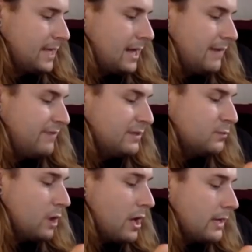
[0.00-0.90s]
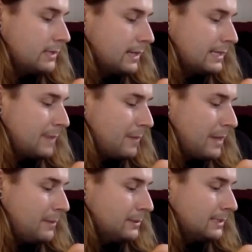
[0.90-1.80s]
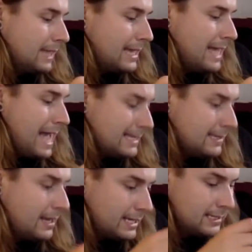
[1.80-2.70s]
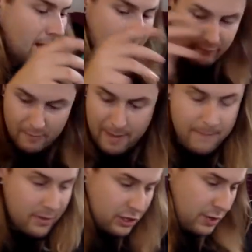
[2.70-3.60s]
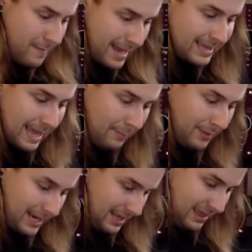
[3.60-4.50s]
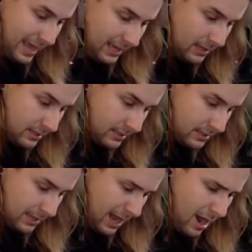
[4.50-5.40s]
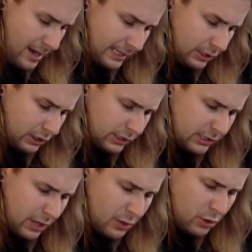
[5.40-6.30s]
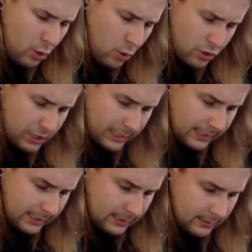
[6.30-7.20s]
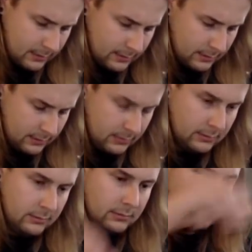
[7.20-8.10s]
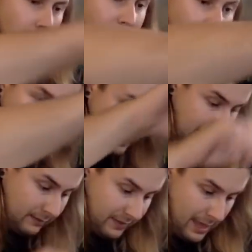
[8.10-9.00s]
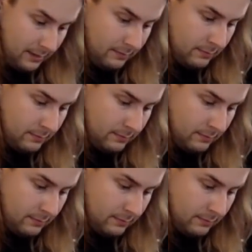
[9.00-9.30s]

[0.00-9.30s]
If this works, I expect people to say, yes, I remember that you made that bloody thing. Oh, and it looks so gorgeous. I'll be waiting for that.